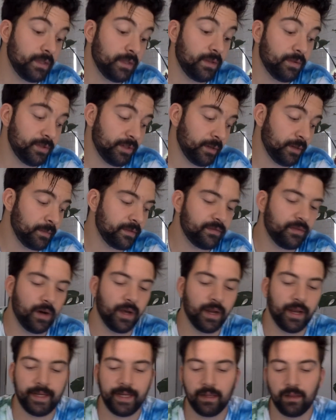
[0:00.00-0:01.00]
those are going to be
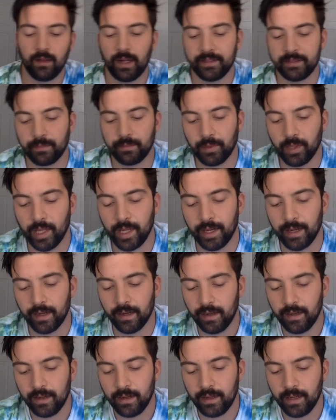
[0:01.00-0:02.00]
fun. I get lots of play
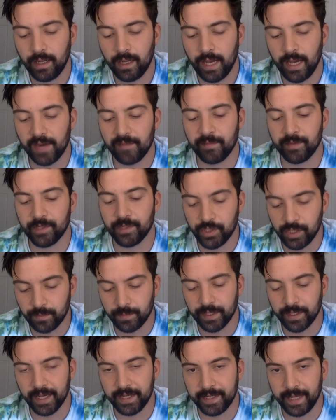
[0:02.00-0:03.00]
out of my
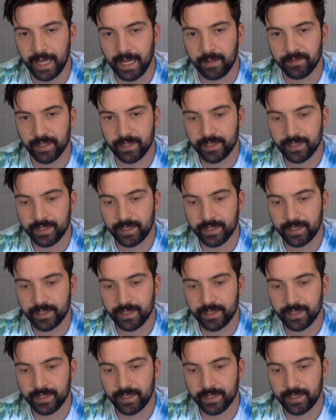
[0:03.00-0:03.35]
GBA games.